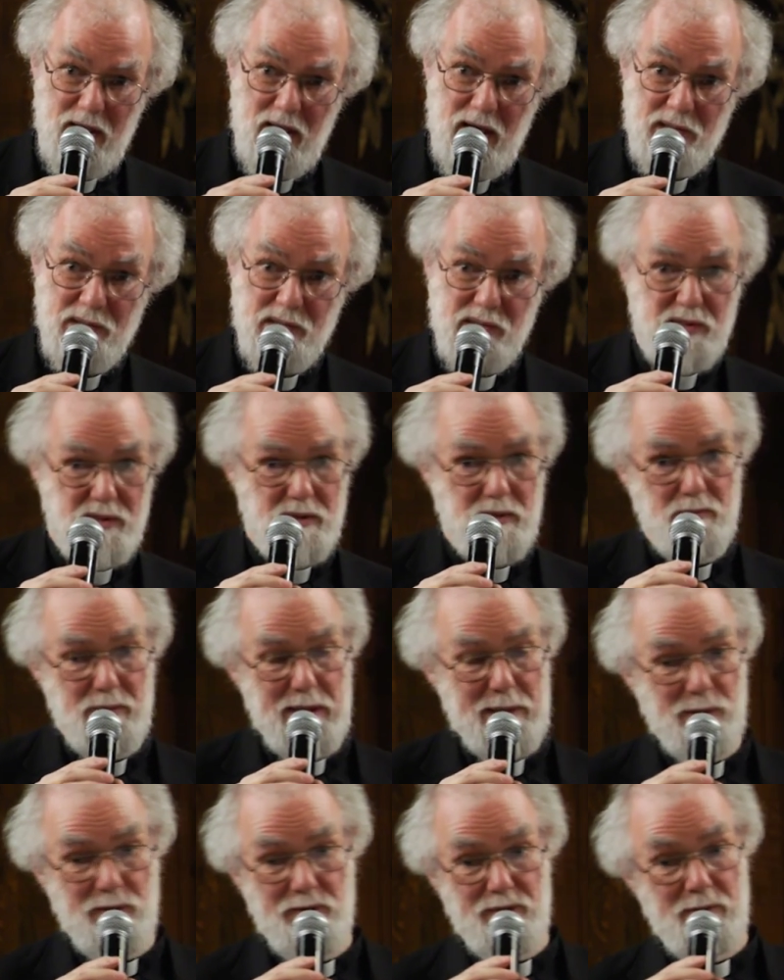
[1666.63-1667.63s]
As
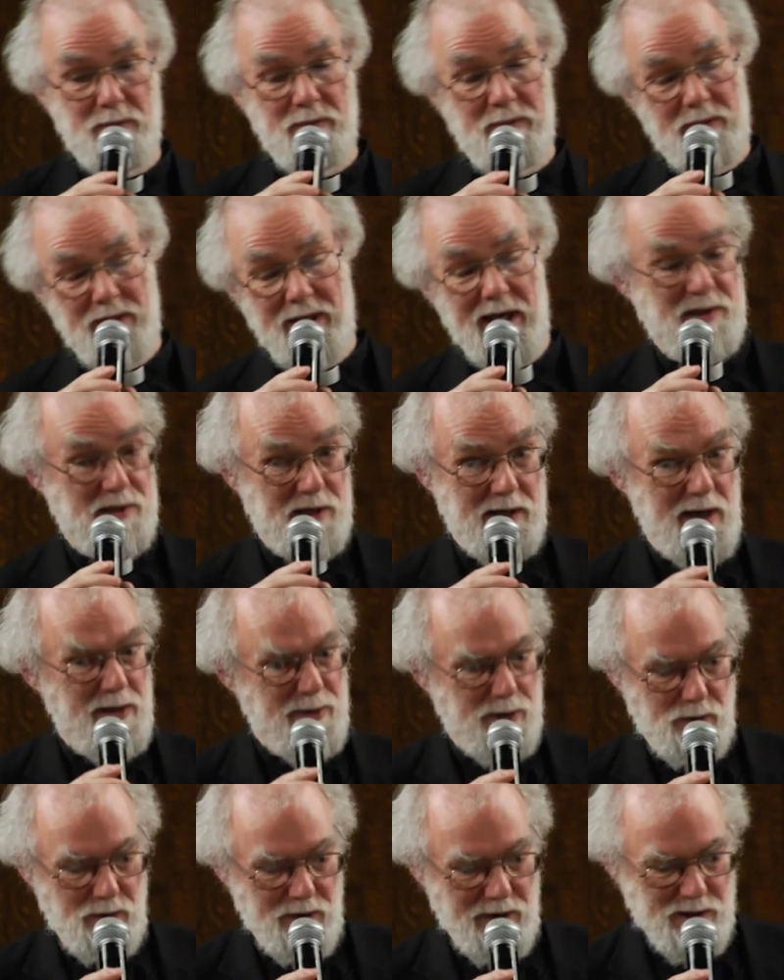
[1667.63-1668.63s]
people from yet
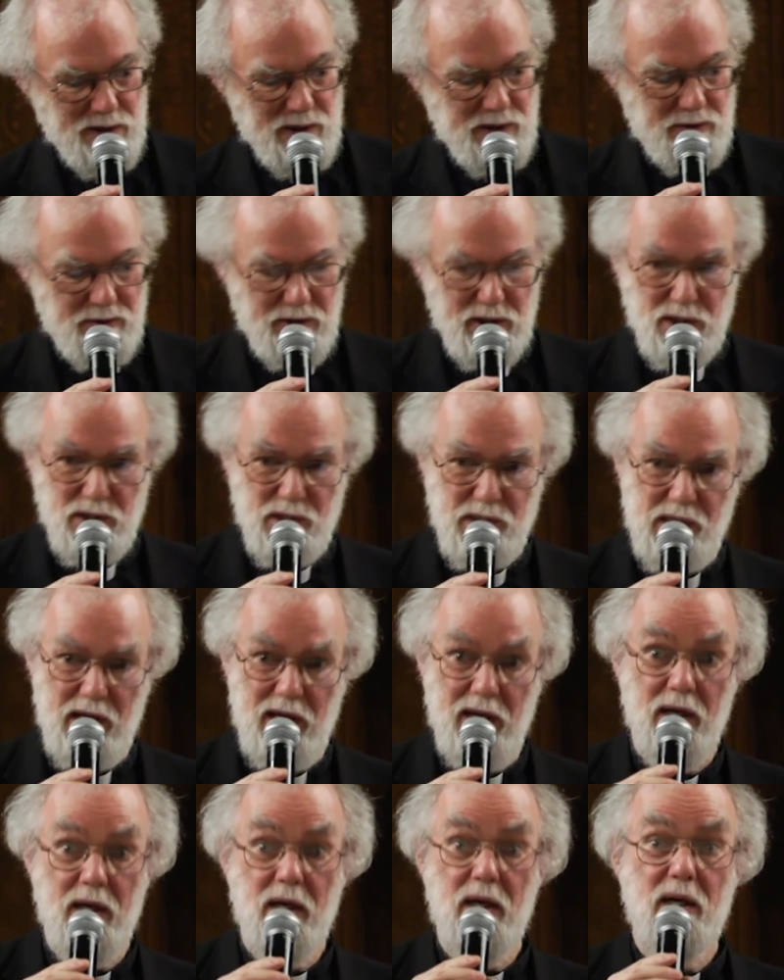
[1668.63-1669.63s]
another religious tradition say,